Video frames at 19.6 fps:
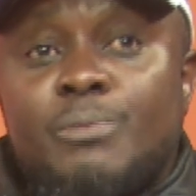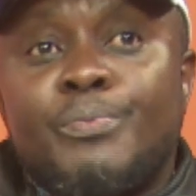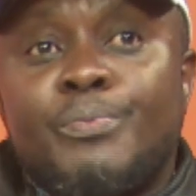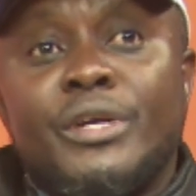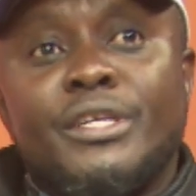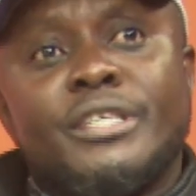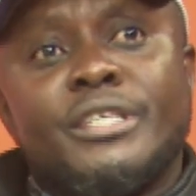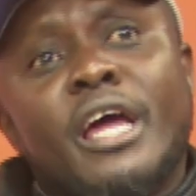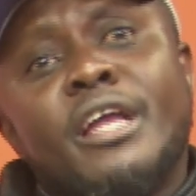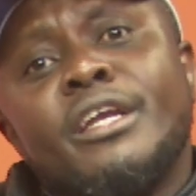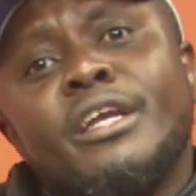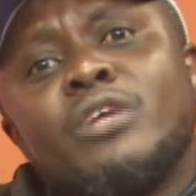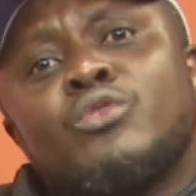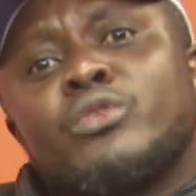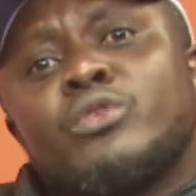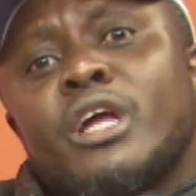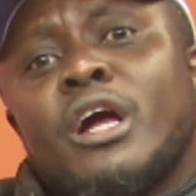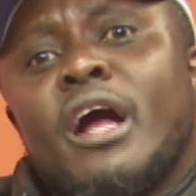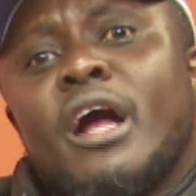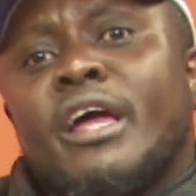pretend
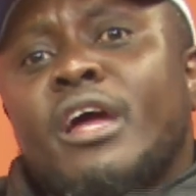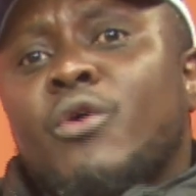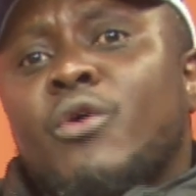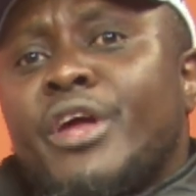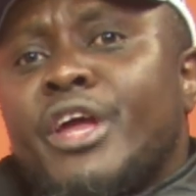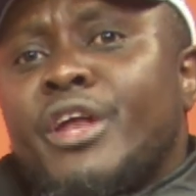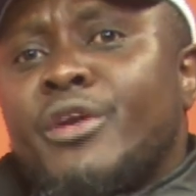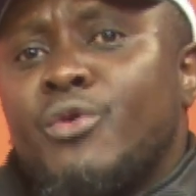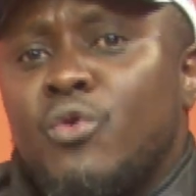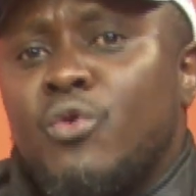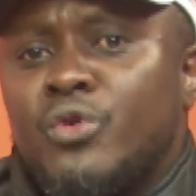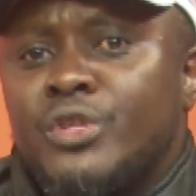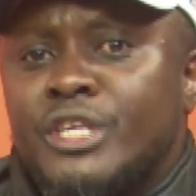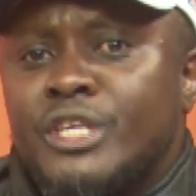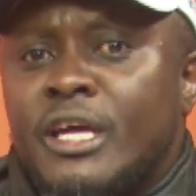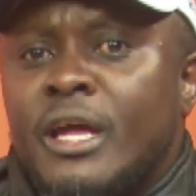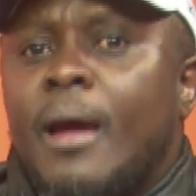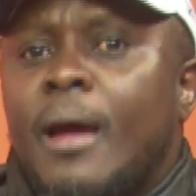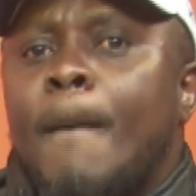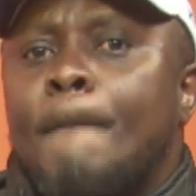tuteka kengwe ye
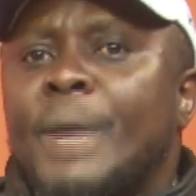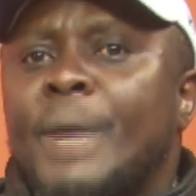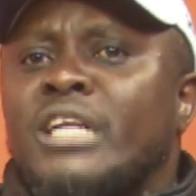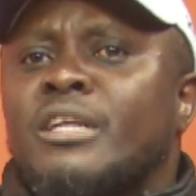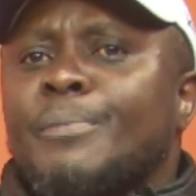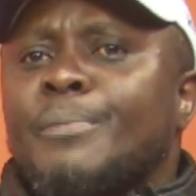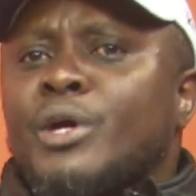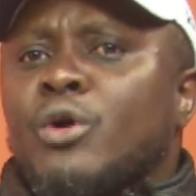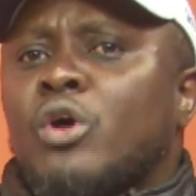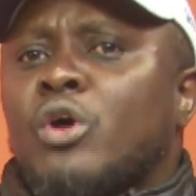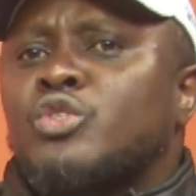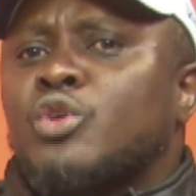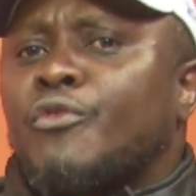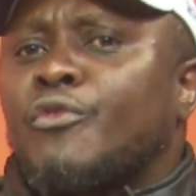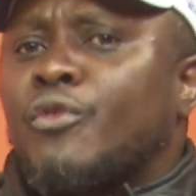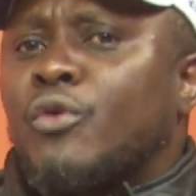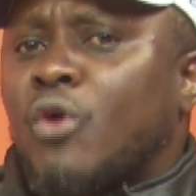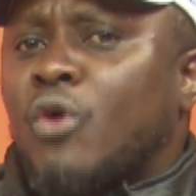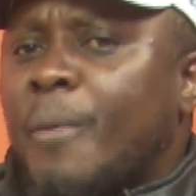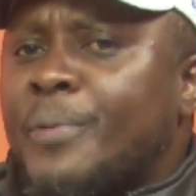nunji, but because of
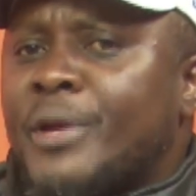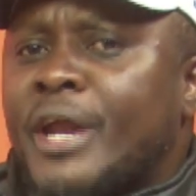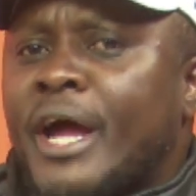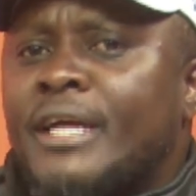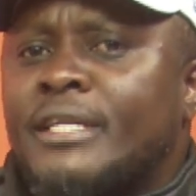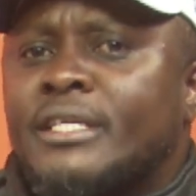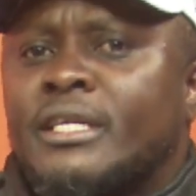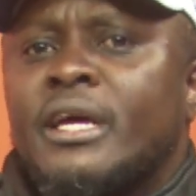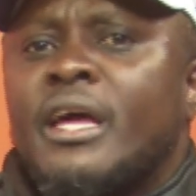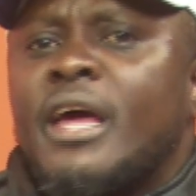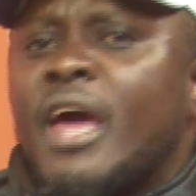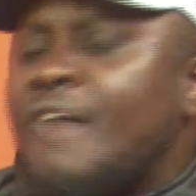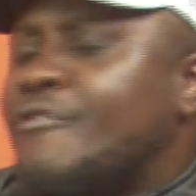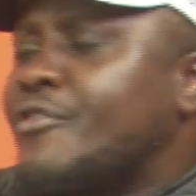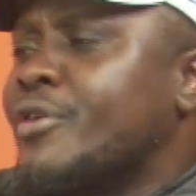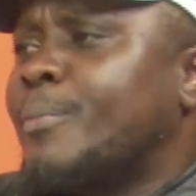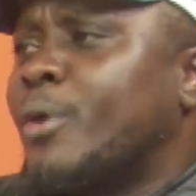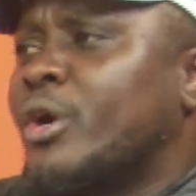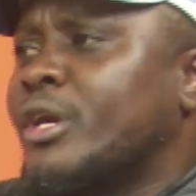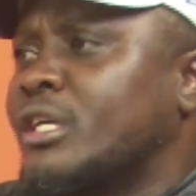copyright
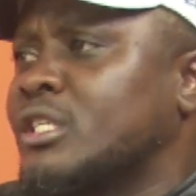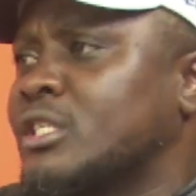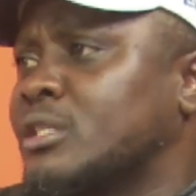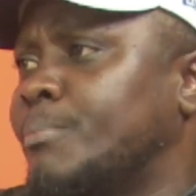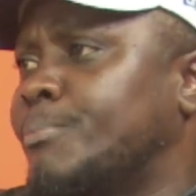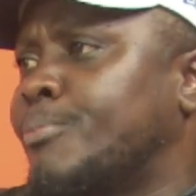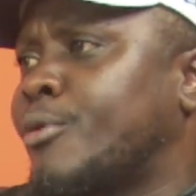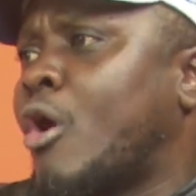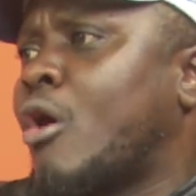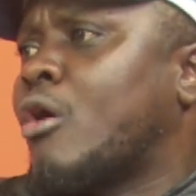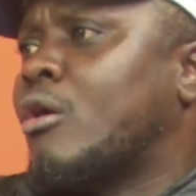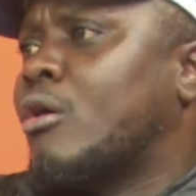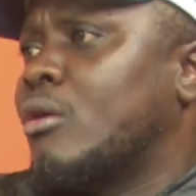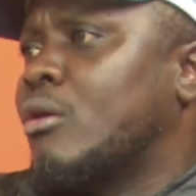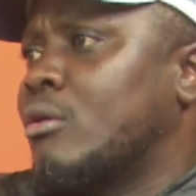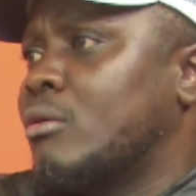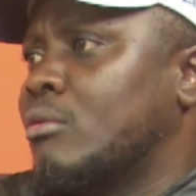everybody is broke.